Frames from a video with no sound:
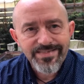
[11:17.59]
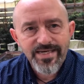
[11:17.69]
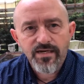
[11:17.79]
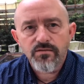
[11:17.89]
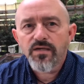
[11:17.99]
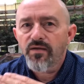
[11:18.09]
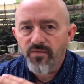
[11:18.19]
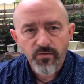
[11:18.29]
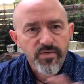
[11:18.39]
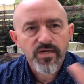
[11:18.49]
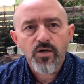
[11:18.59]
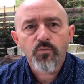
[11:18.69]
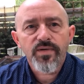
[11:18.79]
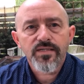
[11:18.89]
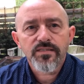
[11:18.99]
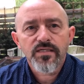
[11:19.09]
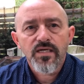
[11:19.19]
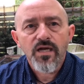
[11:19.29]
down, they reopened.